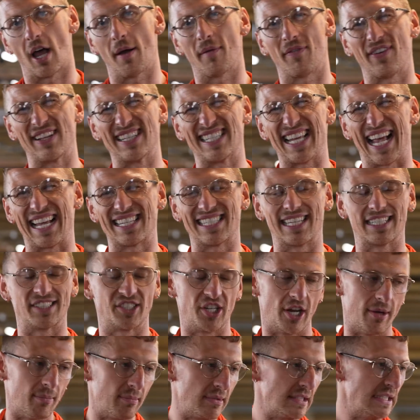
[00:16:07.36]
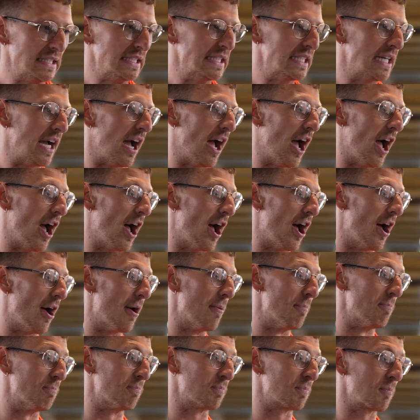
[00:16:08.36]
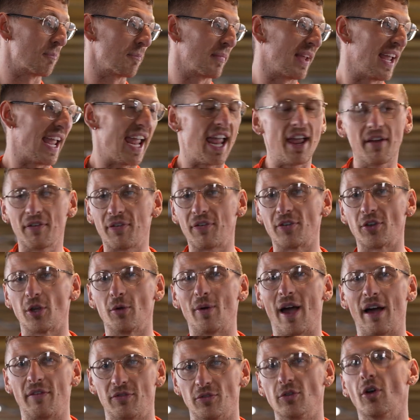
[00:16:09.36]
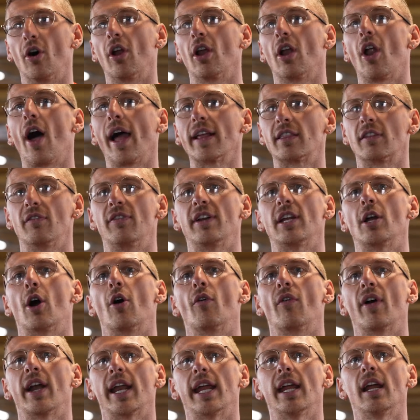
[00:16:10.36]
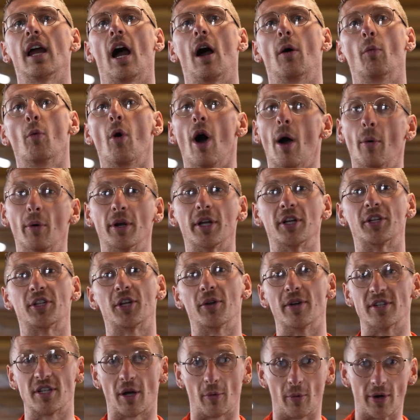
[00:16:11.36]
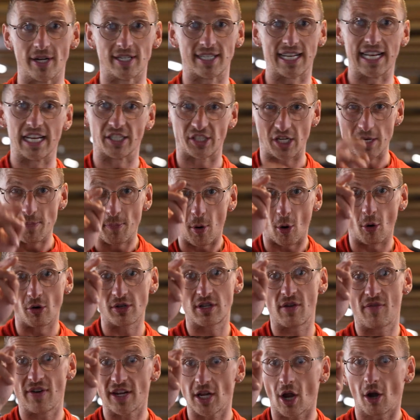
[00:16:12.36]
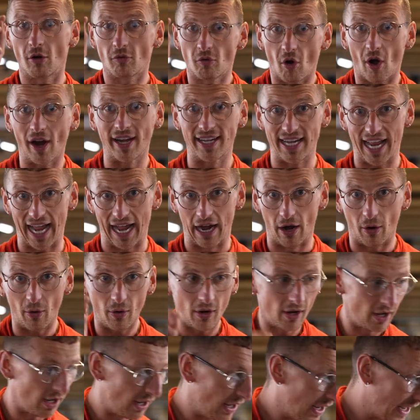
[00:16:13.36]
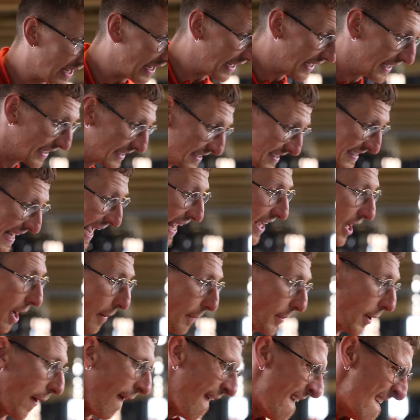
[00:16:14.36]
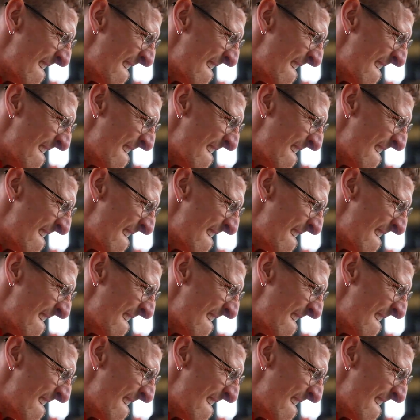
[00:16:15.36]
Fantastic gym. If you have not liked the video already, what I want you to do is I want you to literally pause the video right now, stand up and go,